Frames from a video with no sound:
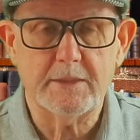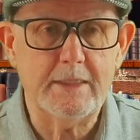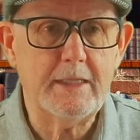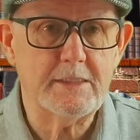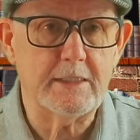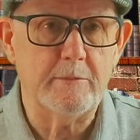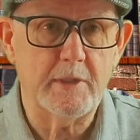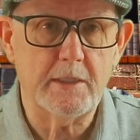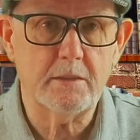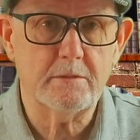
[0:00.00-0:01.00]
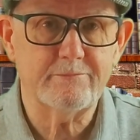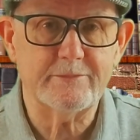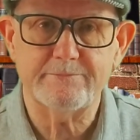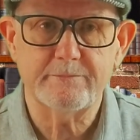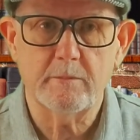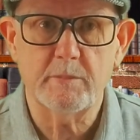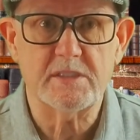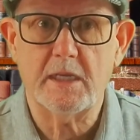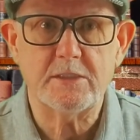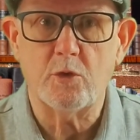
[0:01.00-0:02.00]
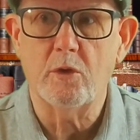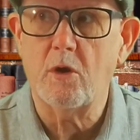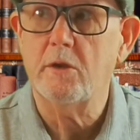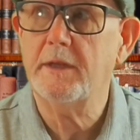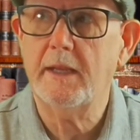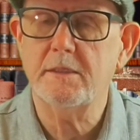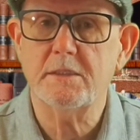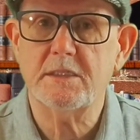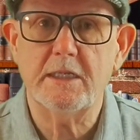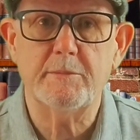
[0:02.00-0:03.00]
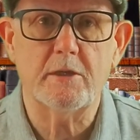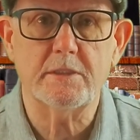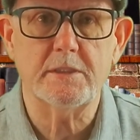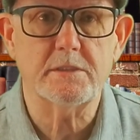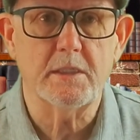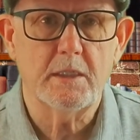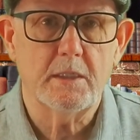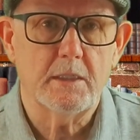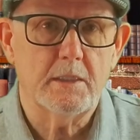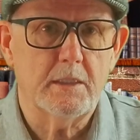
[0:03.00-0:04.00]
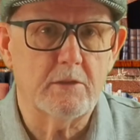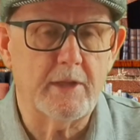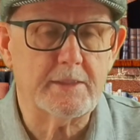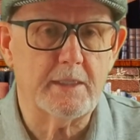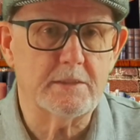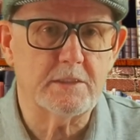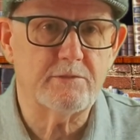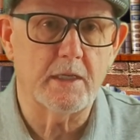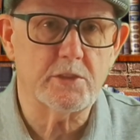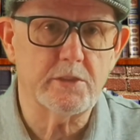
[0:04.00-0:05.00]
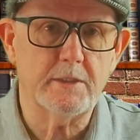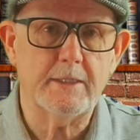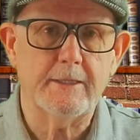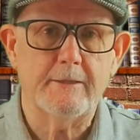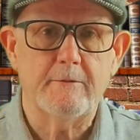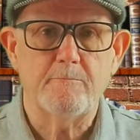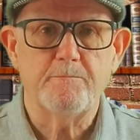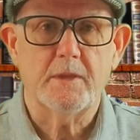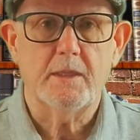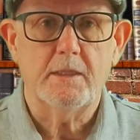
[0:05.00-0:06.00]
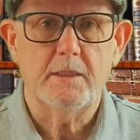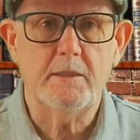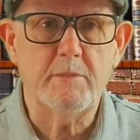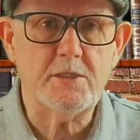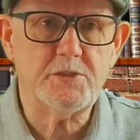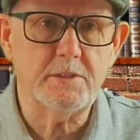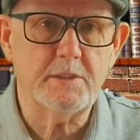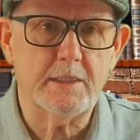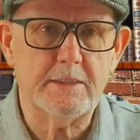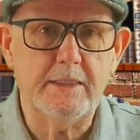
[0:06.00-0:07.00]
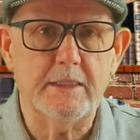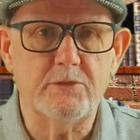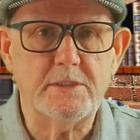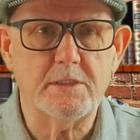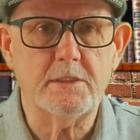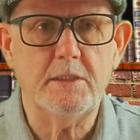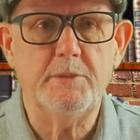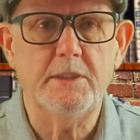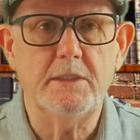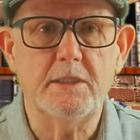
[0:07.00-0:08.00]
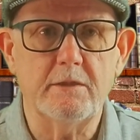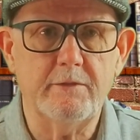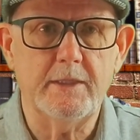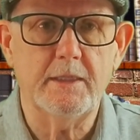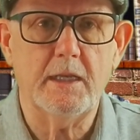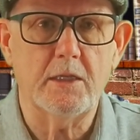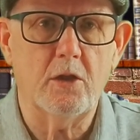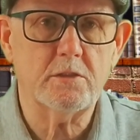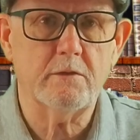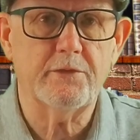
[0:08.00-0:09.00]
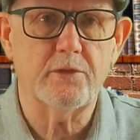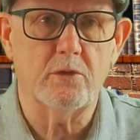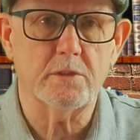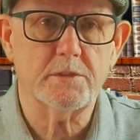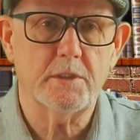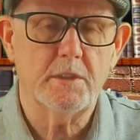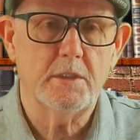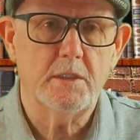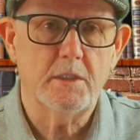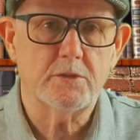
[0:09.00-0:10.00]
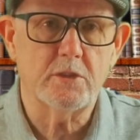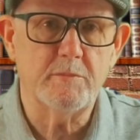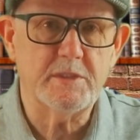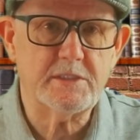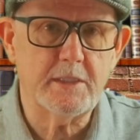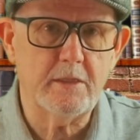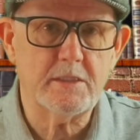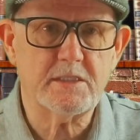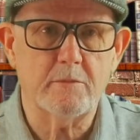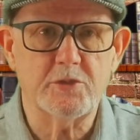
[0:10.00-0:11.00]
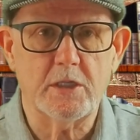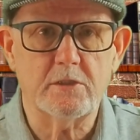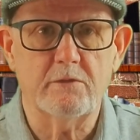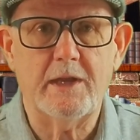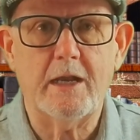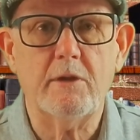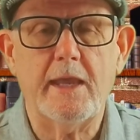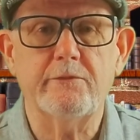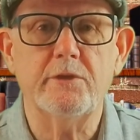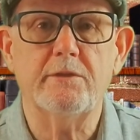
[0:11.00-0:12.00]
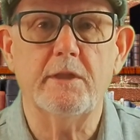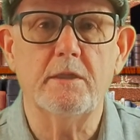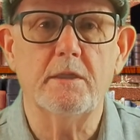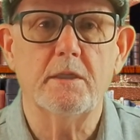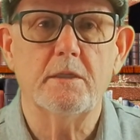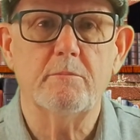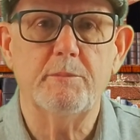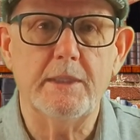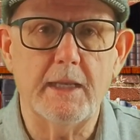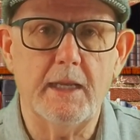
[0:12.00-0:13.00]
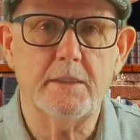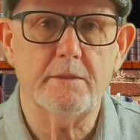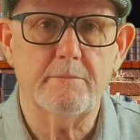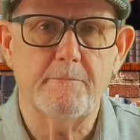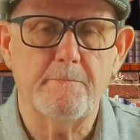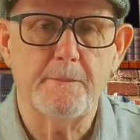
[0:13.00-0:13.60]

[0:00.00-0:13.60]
And in his email, besides going on endlessly about his erectile dysfunction, he mentioned that he had recently been giving a lot of thought to the mysterious subject of how everything began.